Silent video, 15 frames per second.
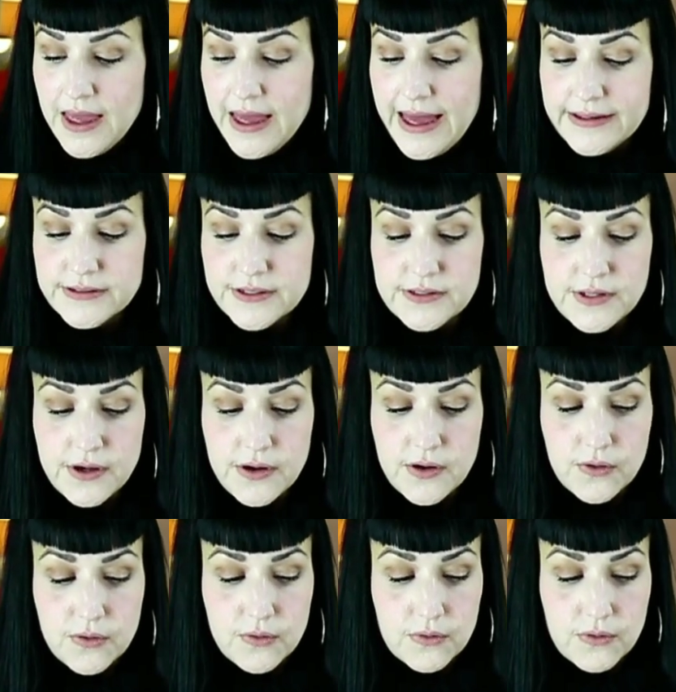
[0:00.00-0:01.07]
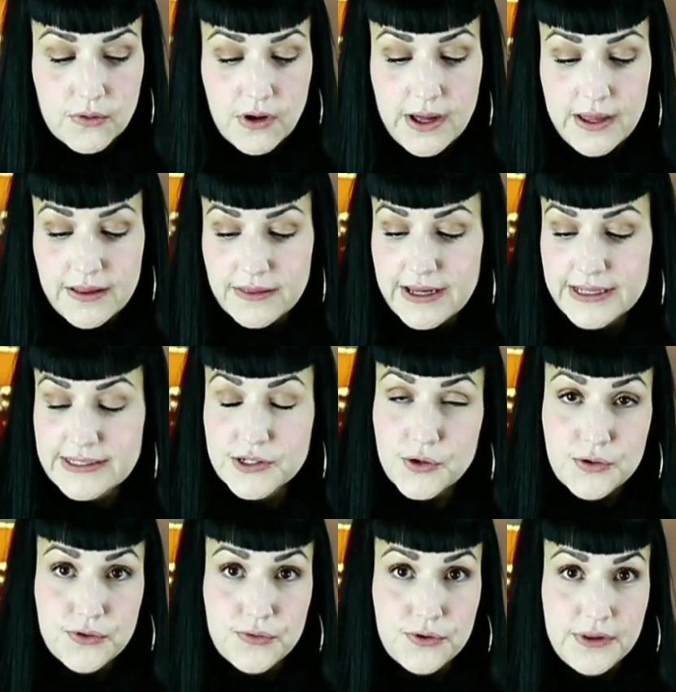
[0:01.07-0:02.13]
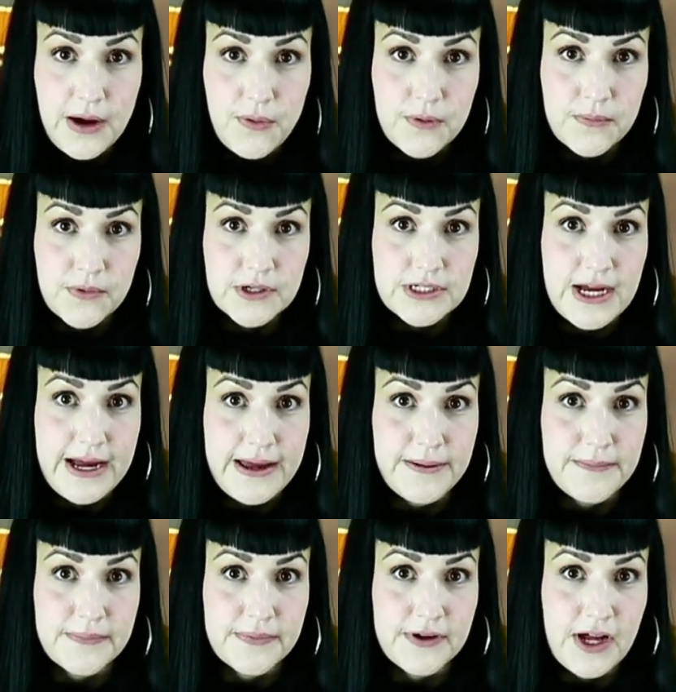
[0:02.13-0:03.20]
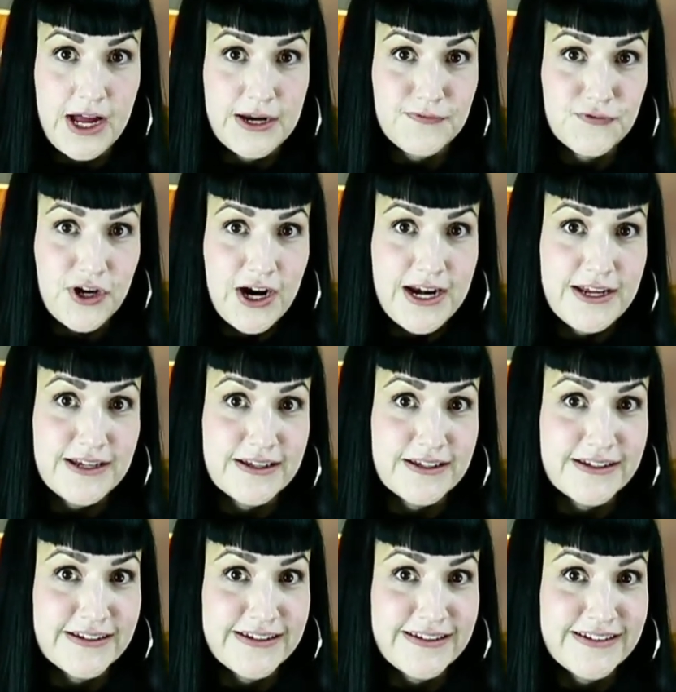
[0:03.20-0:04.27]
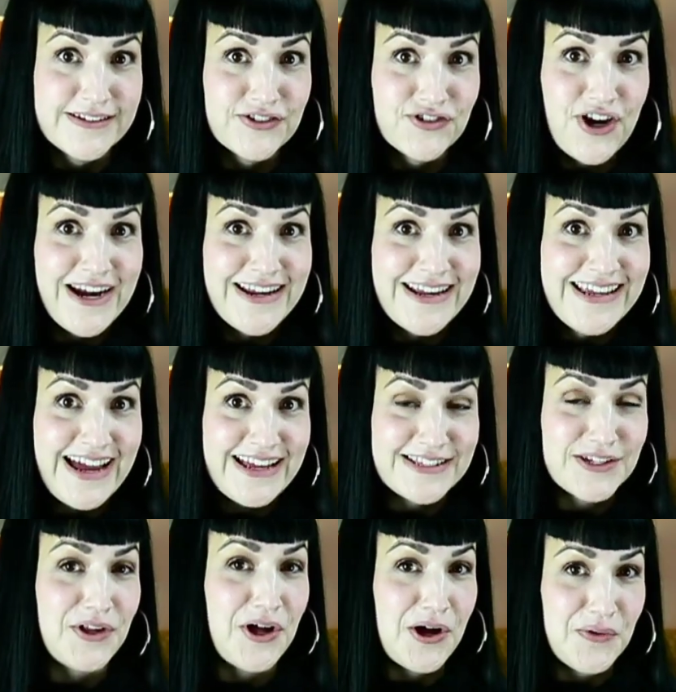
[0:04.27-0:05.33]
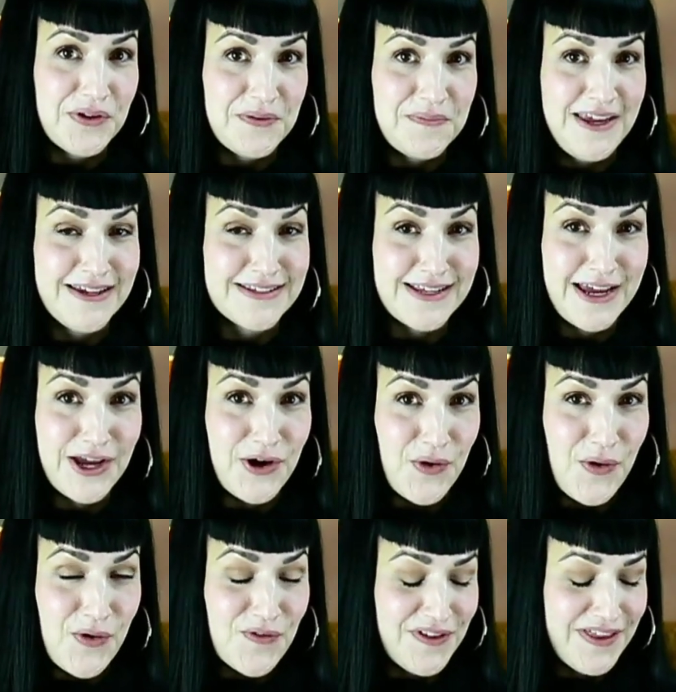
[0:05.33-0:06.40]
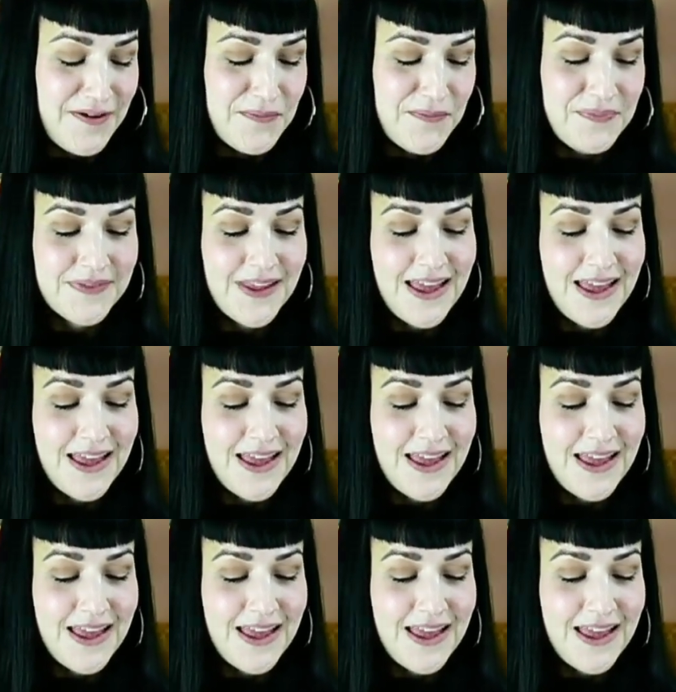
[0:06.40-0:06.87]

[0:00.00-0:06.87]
And so let's go through that one more time, kind of try to guess along with me as I go over them.